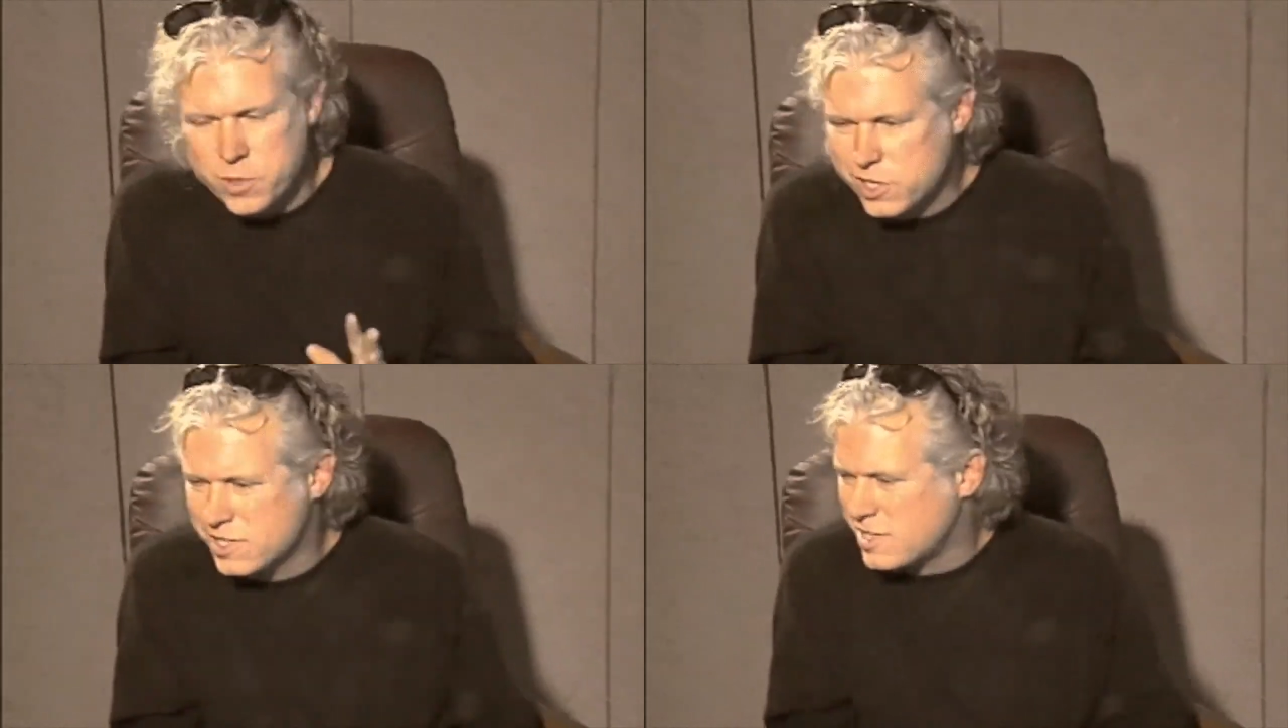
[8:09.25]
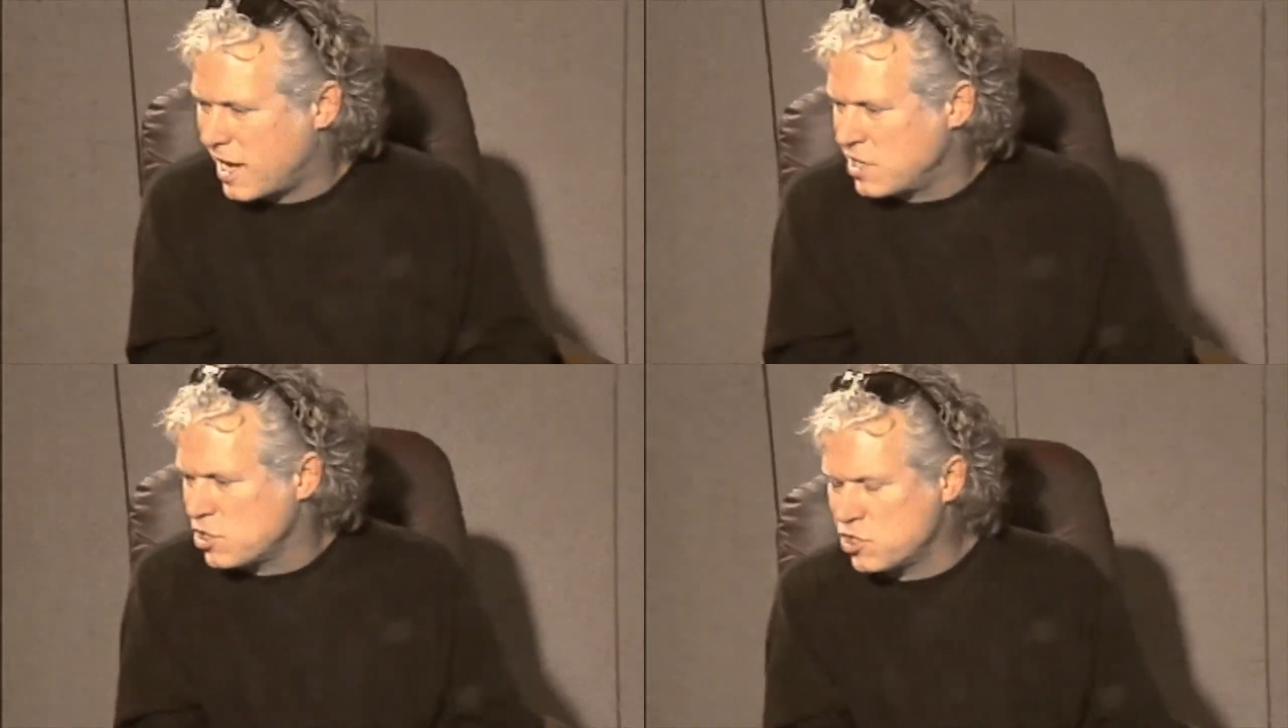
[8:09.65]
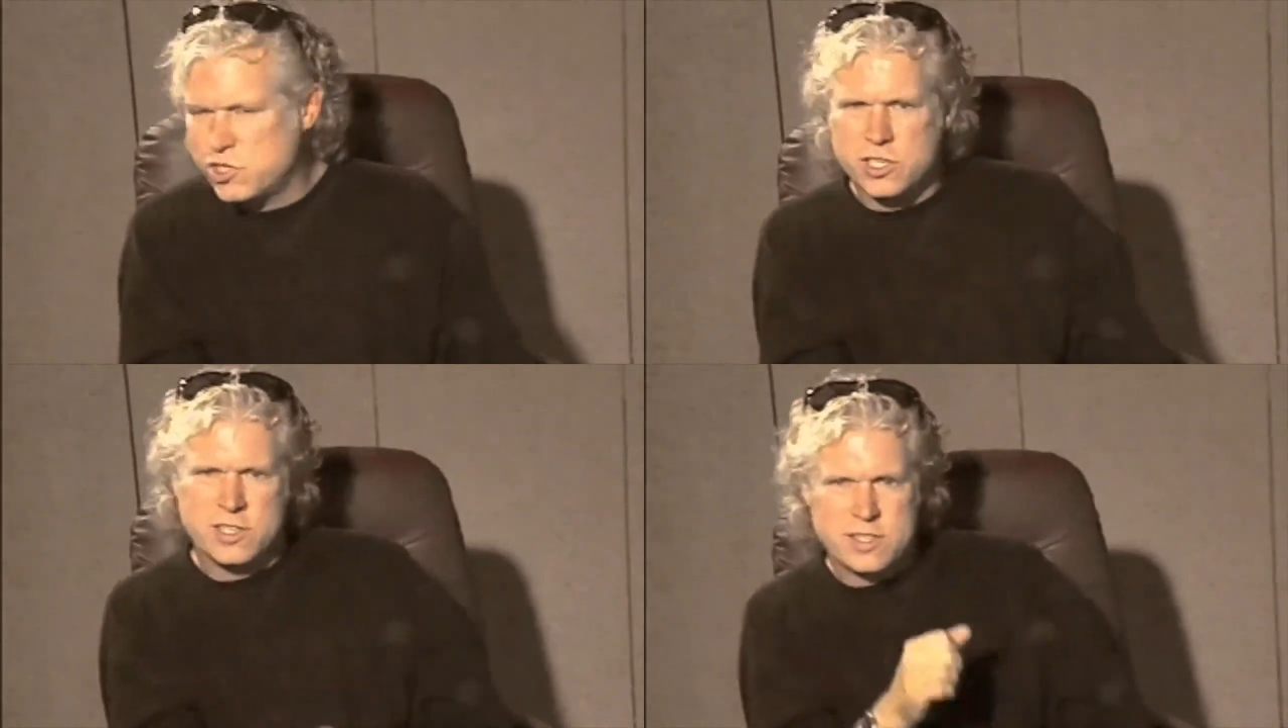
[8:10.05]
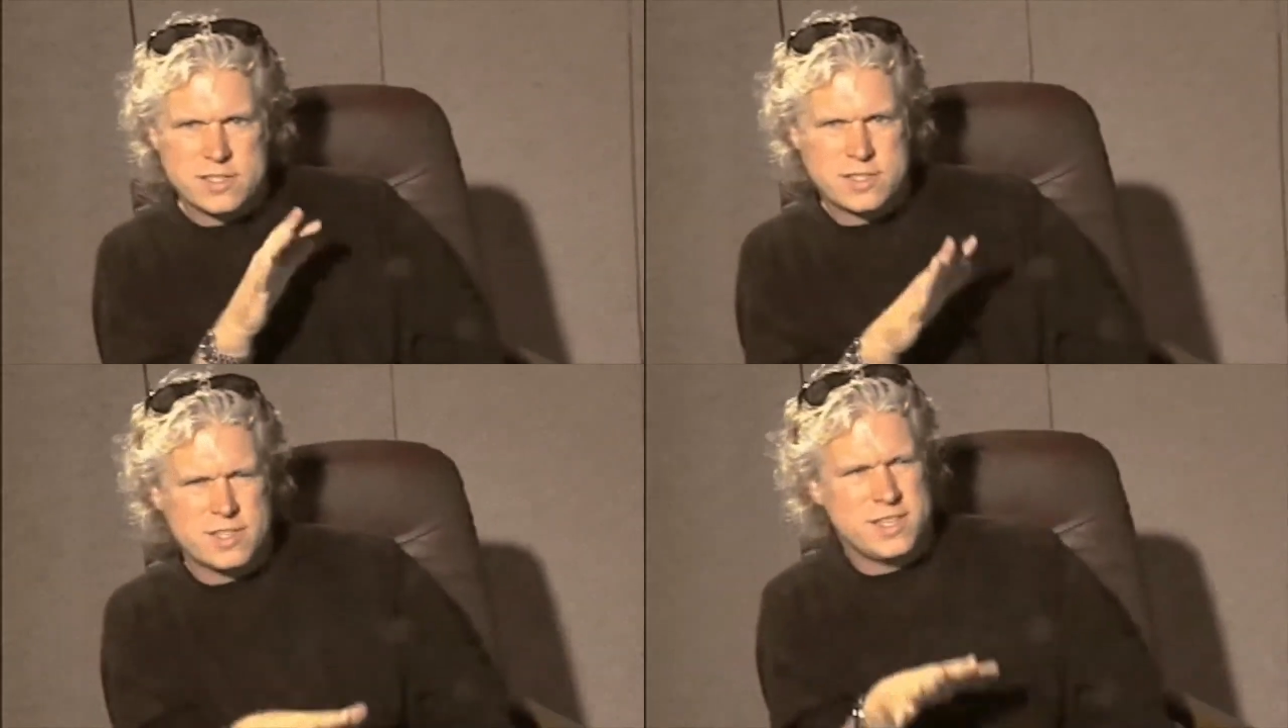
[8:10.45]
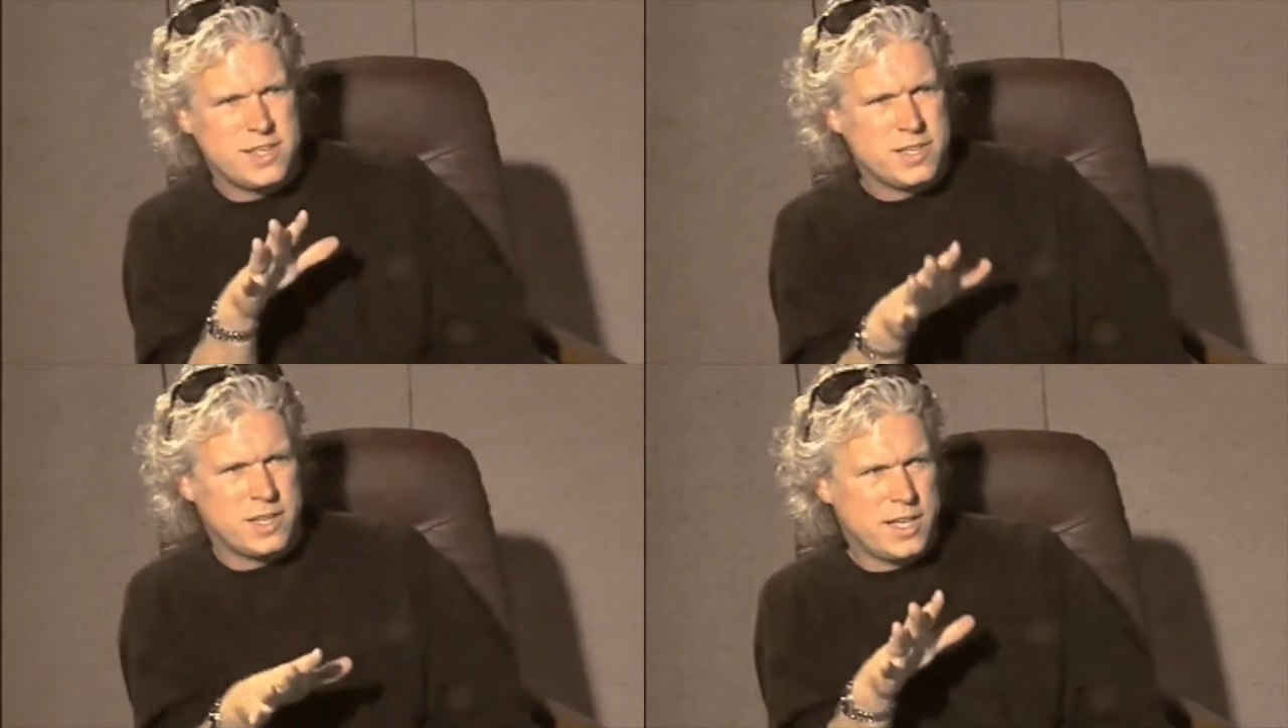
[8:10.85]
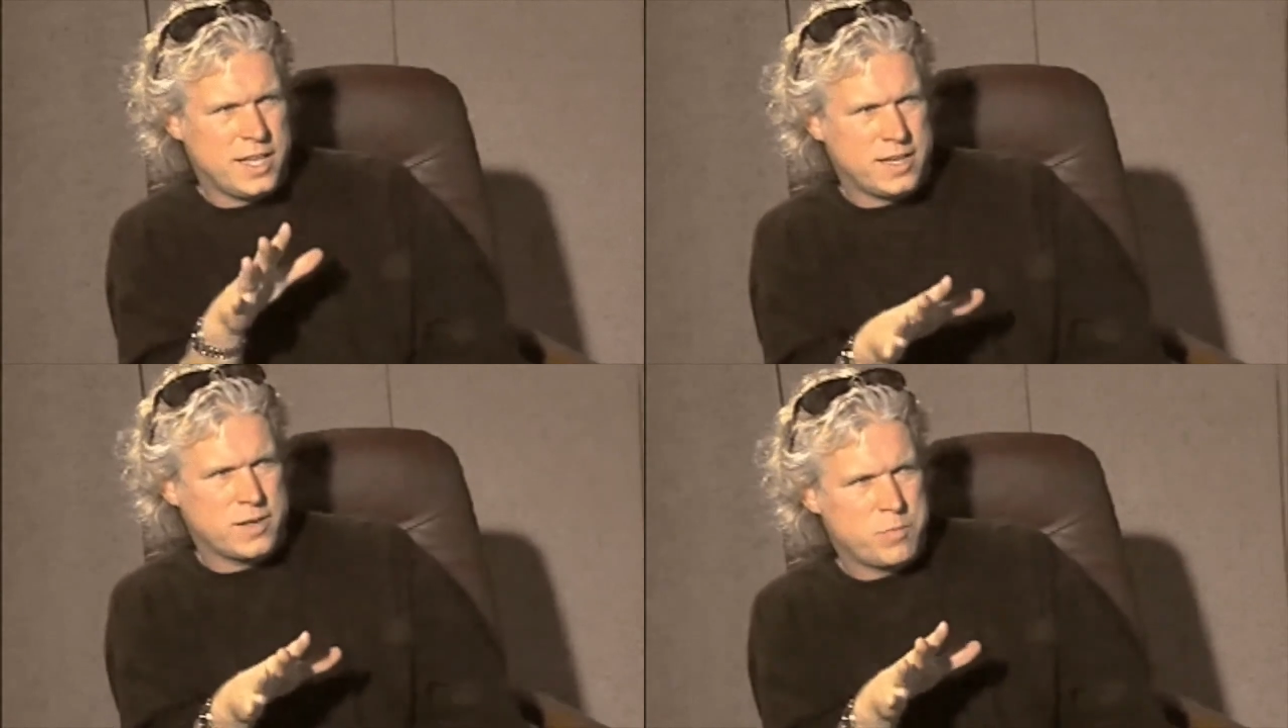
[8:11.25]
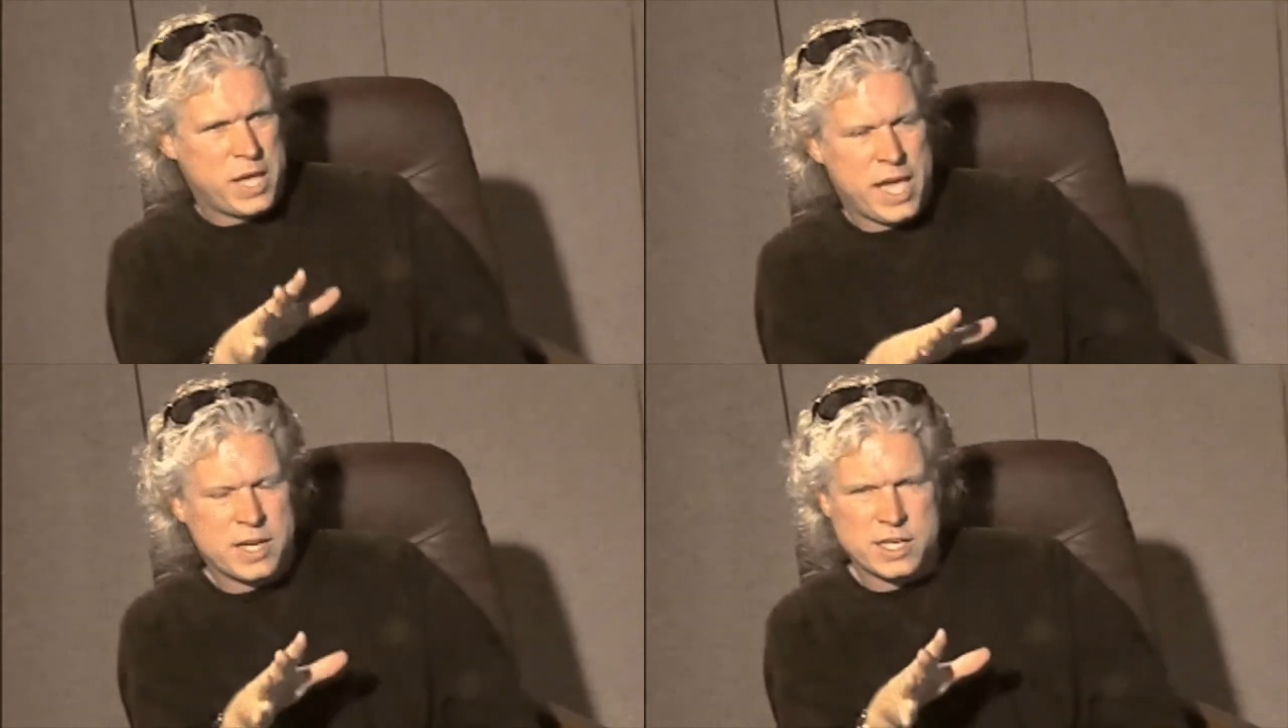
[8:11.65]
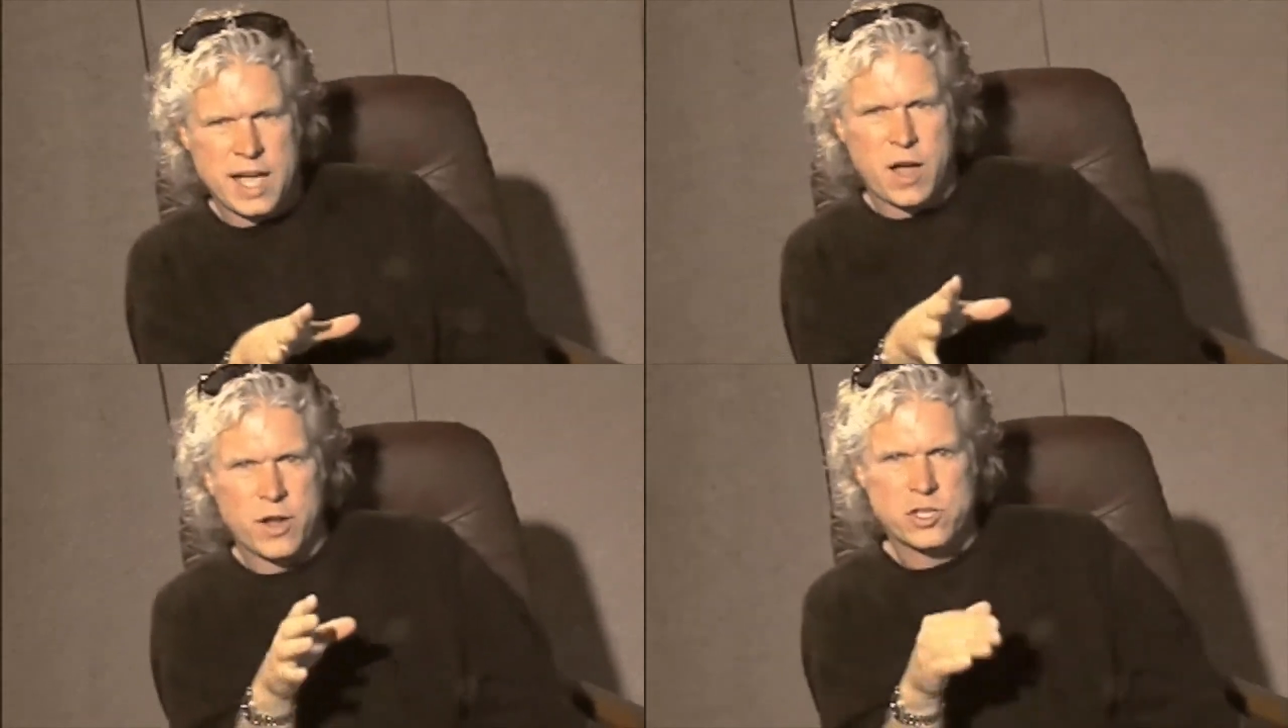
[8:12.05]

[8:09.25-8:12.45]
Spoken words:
because I just didn't see it panning out.